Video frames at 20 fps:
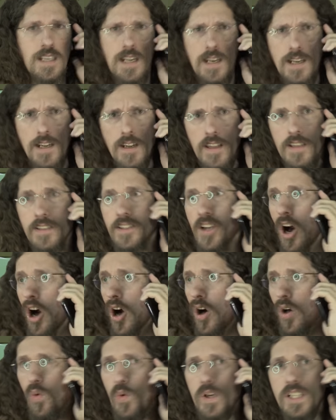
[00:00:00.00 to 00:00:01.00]
No, there's
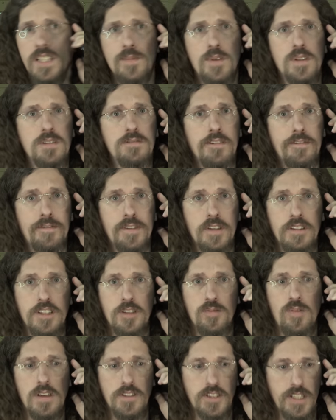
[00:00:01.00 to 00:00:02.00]
always more reviews
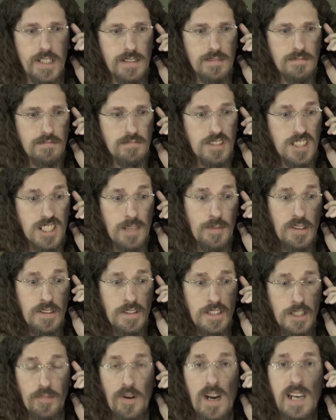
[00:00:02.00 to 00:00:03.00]
to watch, and some
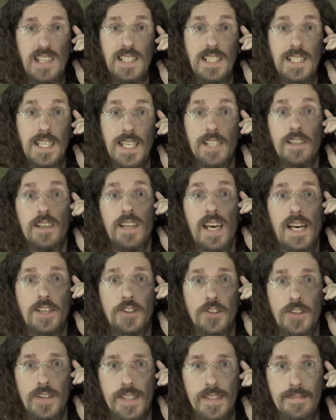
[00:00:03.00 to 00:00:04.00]
are surprisingly good,
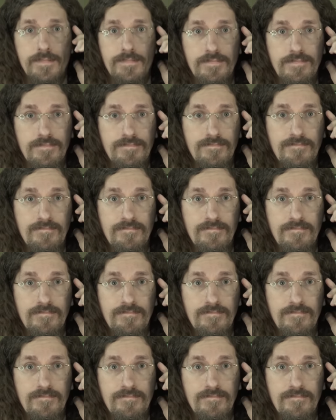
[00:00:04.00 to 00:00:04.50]
actually. Okay,